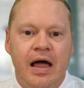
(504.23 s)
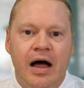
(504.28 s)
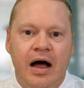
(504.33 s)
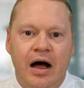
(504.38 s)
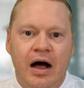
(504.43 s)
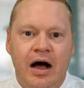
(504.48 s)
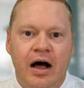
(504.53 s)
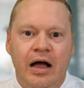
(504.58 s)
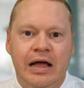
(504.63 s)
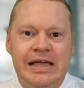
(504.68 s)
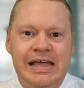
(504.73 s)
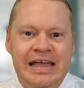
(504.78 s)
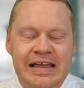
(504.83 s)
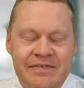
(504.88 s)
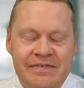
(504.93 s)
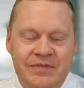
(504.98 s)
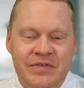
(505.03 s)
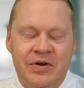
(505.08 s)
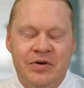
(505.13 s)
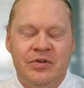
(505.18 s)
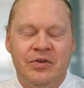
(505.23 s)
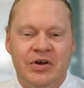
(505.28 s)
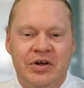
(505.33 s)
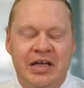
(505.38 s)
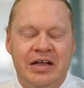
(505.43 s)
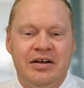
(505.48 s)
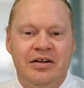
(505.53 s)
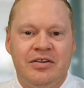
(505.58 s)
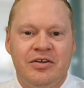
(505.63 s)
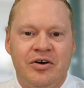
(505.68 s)
Uh, if you're
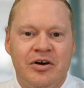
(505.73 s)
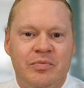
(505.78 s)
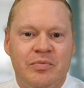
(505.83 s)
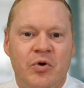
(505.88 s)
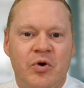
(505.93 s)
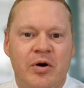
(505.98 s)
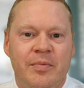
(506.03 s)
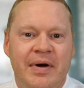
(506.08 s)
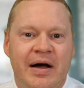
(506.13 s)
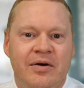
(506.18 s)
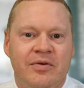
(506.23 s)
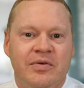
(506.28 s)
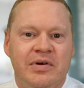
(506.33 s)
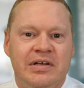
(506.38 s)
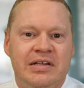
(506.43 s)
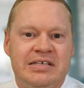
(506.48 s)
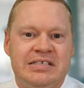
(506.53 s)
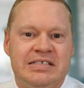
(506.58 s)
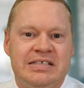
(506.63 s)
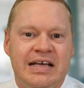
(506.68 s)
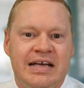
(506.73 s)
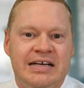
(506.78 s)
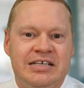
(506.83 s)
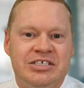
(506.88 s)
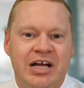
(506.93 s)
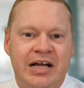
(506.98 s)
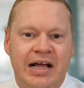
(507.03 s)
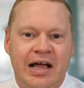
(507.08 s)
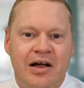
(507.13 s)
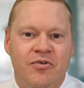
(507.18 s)
looking to learn more about real estate,
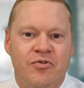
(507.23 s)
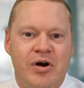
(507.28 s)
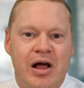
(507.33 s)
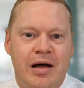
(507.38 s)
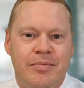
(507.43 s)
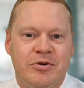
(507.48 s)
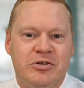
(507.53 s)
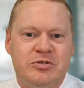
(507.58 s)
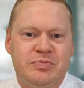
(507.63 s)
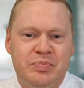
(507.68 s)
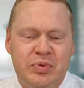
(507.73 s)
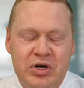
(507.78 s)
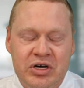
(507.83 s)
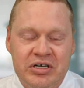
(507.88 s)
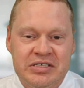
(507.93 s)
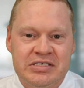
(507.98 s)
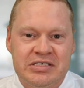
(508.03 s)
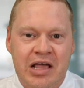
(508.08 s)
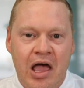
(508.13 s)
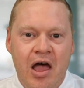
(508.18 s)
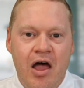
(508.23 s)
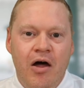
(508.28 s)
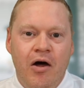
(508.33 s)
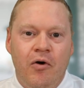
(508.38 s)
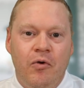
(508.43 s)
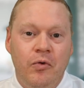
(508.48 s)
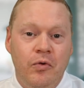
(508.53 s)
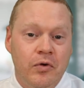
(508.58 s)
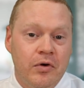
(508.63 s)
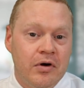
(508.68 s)
check out Robert's books,
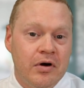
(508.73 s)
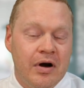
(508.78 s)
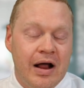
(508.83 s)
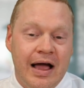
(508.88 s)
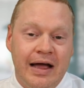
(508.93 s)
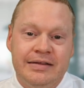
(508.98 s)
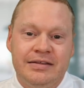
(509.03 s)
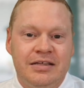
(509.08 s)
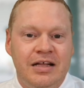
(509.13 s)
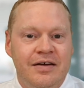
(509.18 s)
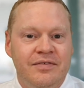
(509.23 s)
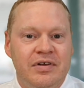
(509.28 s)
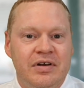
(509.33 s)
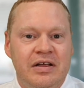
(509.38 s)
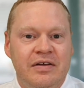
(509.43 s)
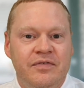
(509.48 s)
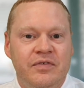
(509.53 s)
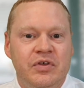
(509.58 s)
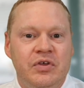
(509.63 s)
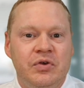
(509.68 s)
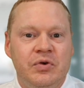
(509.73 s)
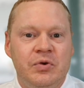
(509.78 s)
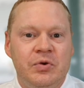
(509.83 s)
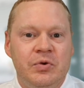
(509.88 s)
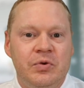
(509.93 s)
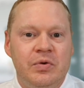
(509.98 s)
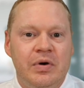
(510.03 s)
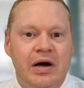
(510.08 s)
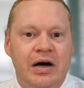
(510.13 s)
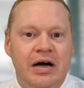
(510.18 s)
or I'd love it if
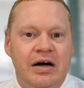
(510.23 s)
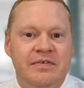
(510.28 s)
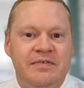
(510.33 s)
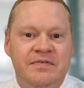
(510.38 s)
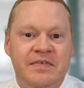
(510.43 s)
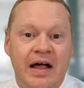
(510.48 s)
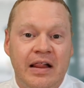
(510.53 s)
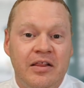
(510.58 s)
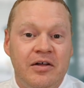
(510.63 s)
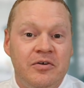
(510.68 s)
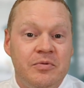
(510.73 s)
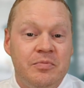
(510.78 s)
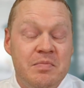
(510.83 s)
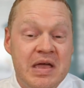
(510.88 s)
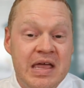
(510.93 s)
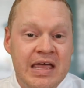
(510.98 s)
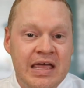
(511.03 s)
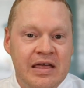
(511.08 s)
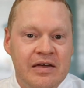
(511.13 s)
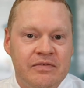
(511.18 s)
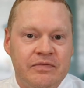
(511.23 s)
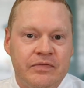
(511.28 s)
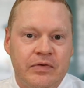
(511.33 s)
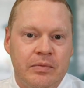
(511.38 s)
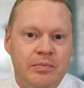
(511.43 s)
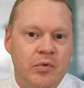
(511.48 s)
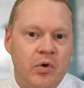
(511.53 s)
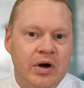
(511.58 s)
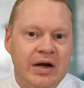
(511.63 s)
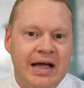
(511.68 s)
you uh, followed me for
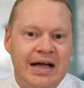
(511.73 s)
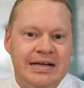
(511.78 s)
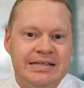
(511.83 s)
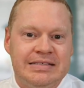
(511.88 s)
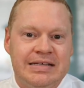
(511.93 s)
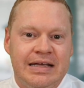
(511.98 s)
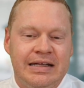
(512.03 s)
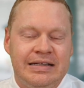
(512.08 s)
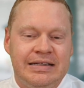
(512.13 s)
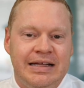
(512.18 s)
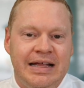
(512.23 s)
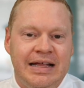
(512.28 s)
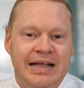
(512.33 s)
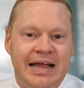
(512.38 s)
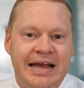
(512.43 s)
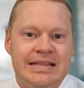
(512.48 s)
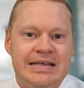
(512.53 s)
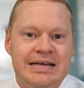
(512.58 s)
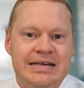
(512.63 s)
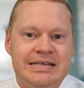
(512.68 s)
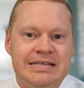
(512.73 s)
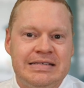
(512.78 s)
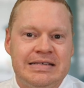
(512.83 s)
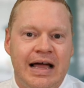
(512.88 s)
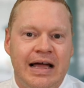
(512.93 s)
more content like this.